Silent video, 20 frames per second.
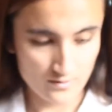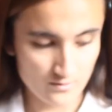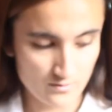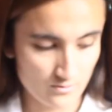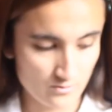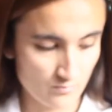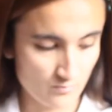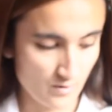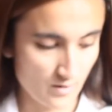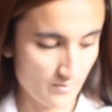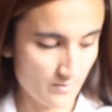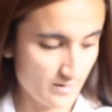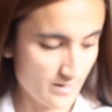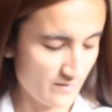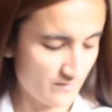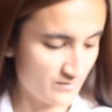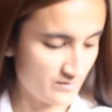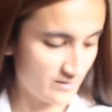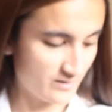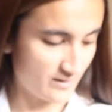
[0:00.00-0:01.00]
You probably have
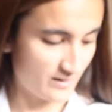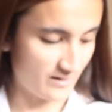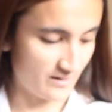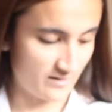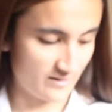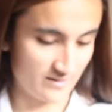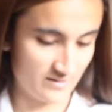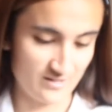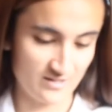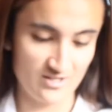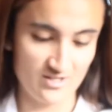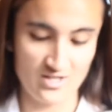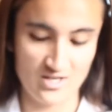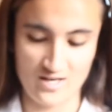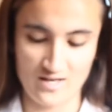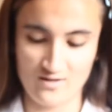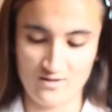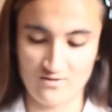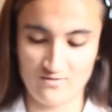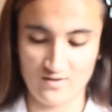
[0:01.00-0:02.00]
to like
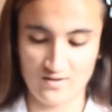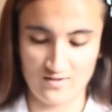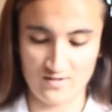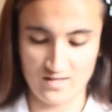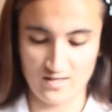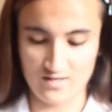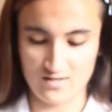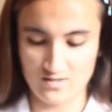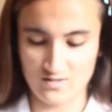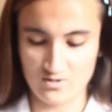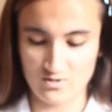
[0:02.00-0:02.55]
change foundations,